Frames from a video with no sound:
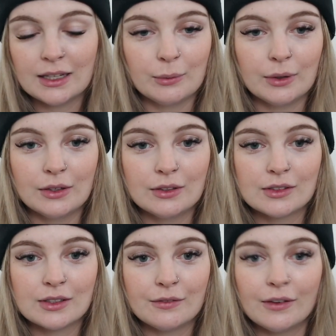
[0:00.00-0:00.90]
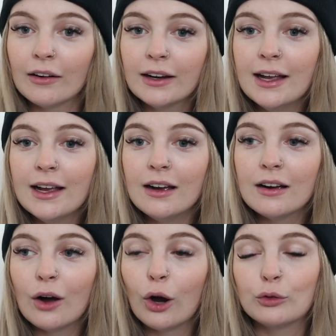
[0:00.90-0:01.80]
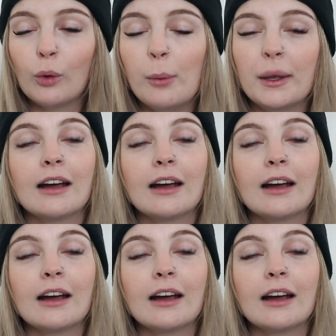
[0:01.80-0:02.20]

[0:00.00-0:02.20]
It was very overwhelming.